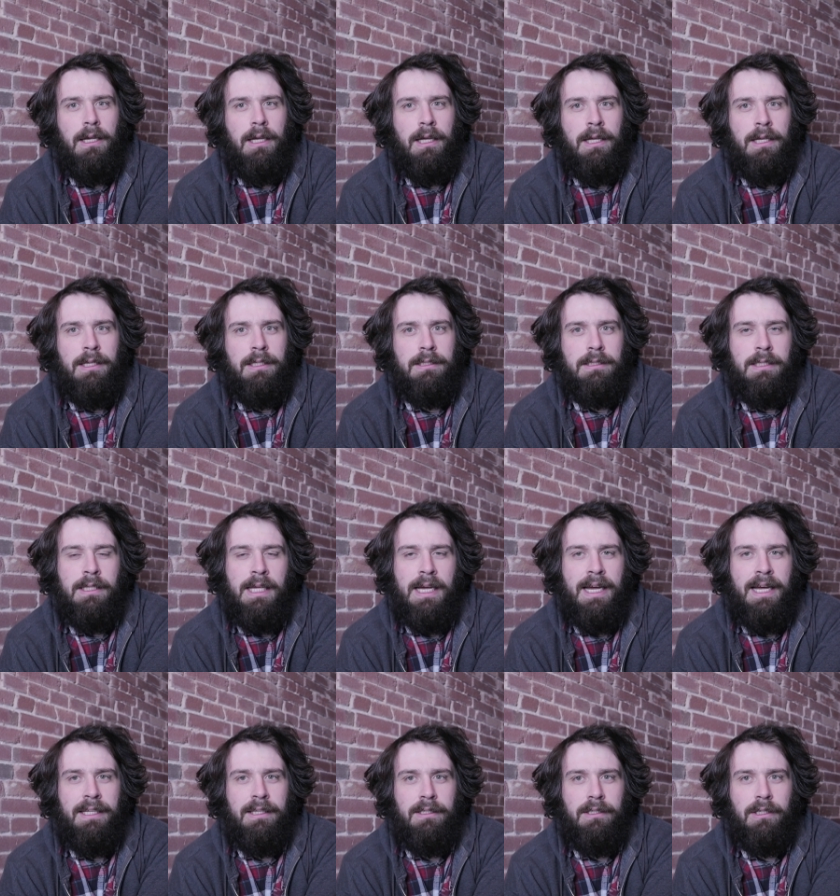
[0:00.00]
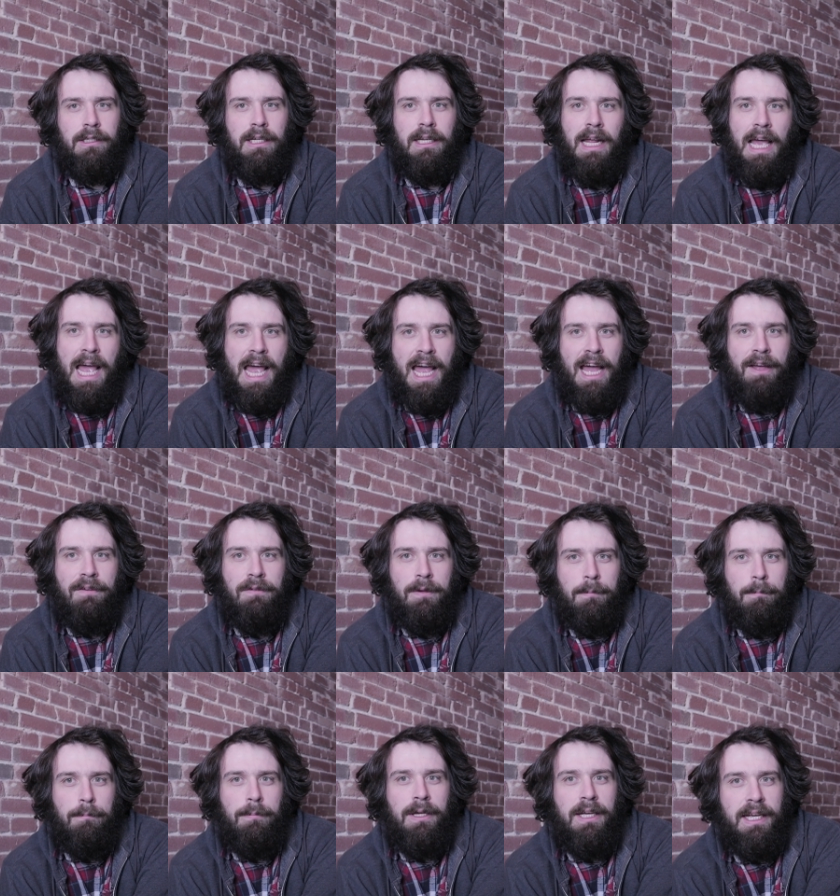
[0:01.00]
is that they're going to have
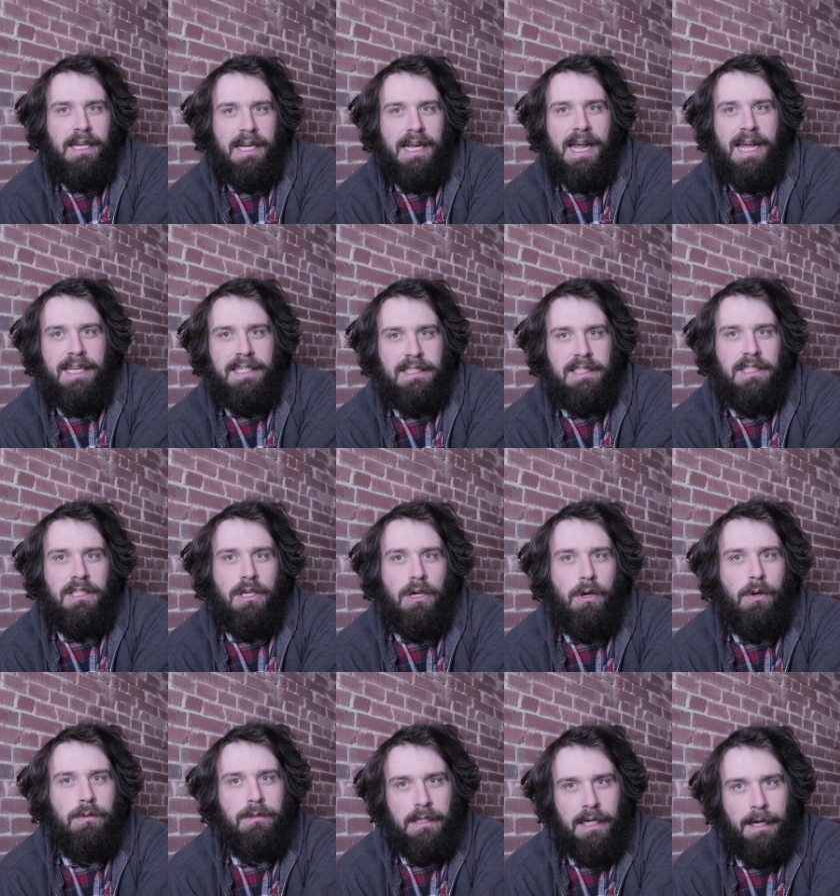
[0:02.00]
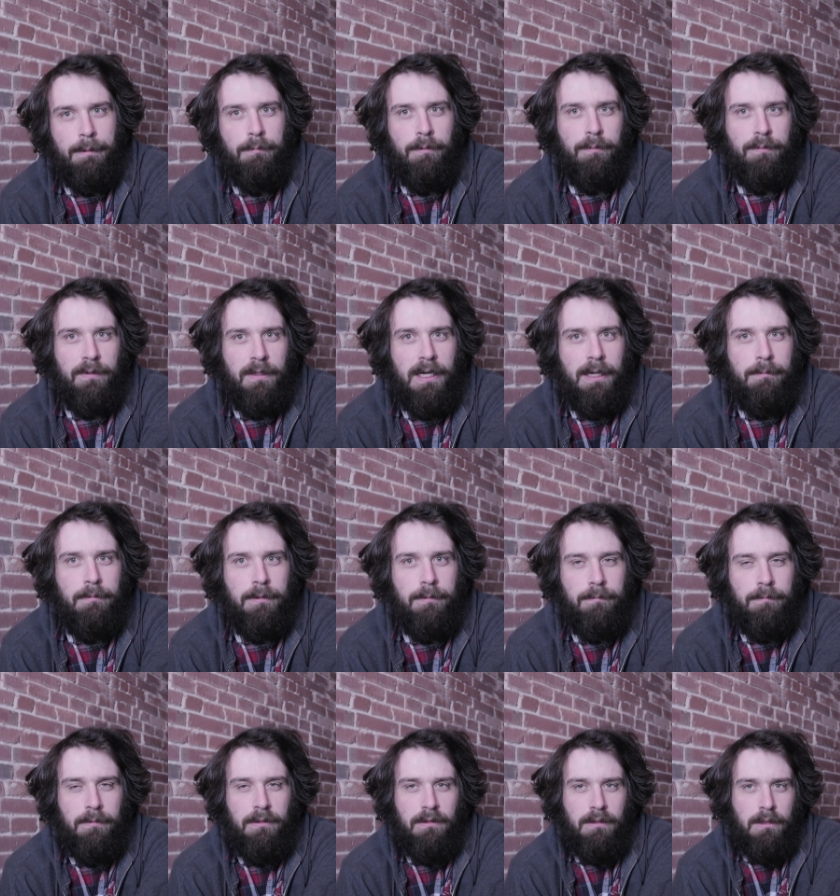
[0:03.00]
a big SEO type of
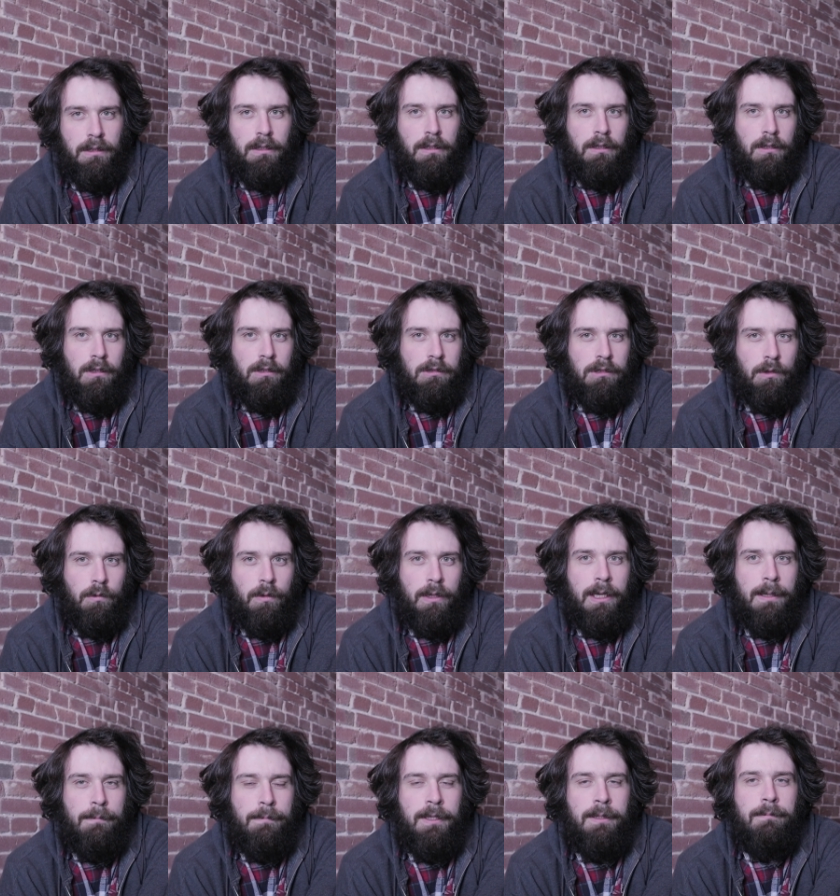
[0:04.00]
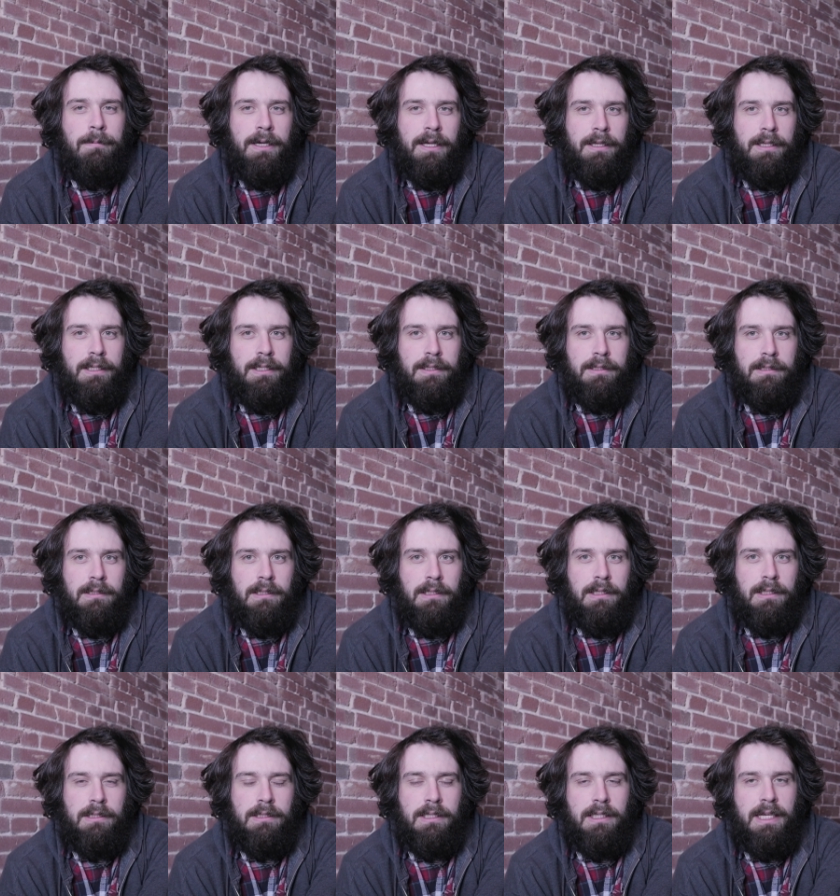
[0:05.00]
problem. So what I mean by this
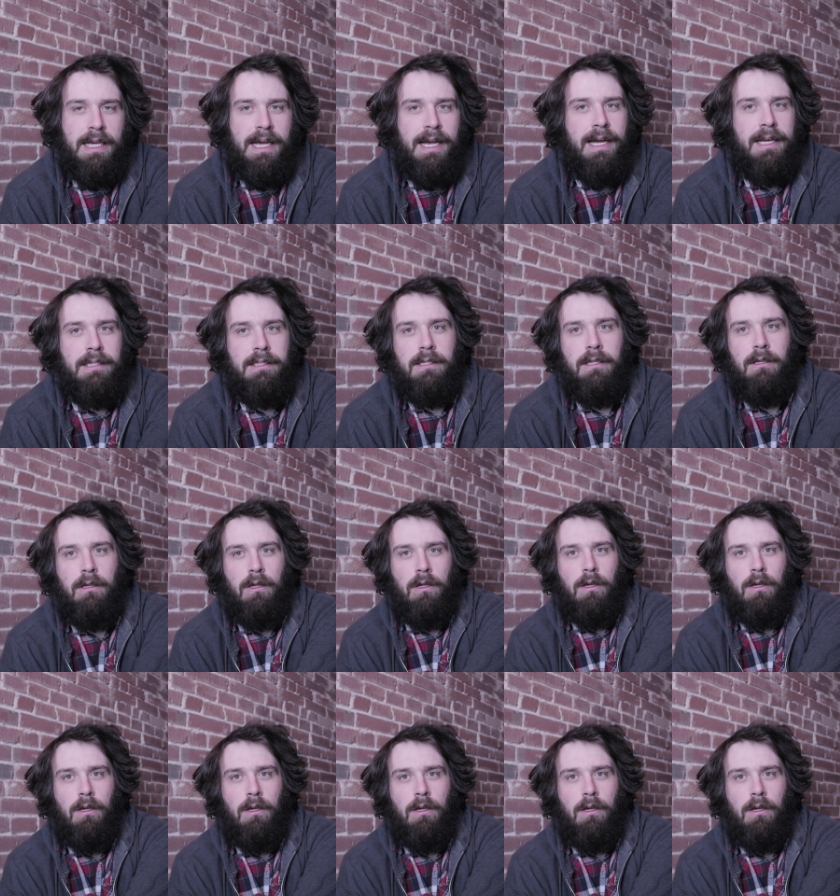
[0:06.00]
is that